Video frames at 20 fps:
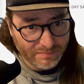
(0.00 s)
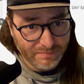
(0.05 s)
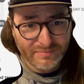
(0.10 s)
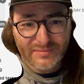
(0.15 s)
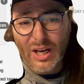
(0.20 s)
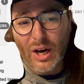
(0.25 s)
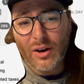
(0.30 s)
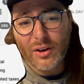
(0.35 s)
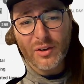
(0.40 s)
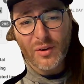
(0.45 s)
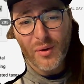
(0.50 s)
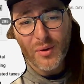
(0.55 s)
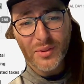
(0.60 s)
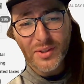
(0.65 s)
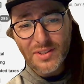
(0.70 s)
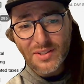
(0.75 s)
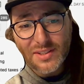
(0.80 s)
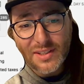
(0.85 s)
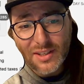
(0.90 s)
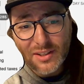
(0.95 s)
Our goal
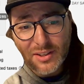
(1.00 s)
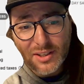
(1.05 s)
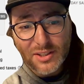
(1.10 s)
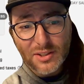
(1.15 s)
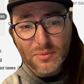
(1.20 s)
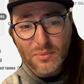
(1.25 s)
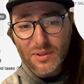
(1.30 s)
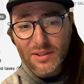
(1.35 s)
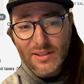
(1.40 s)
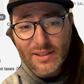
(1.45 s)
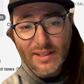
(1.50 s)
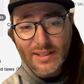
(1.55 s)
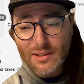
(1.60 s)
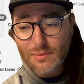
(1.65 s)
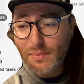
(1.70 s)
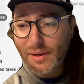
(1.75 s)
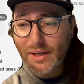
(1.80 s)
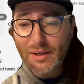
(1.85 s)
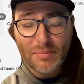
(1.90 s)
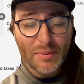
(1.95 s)
this year is to really get as
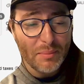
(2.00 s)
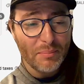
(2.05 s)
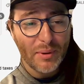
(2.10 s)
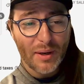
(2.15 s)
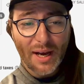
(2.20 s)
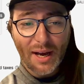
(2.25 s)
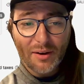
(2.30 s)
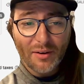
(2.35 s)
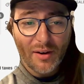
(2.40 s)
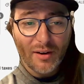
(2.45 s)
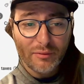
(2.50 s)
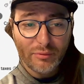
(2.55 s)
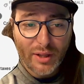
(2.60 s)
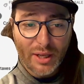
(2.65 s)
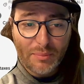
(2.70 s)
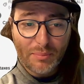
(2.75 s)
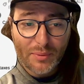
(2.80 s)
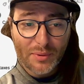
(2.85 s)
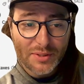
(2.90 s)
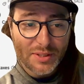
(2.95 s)
many people out on
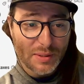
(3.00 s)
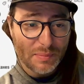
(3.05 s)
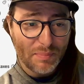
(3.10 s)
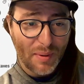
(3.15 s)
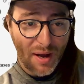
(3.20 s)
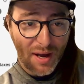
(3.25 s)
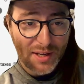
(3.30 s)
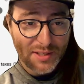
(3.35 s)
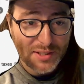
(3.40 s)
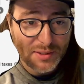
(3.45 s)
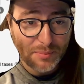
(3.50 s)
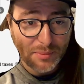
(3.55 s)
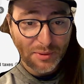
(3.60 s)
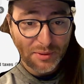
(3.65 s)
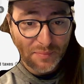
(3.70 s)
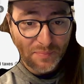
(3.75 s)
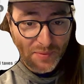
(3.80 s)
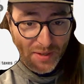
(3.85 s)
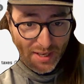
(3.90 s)
Fliteboards as possible.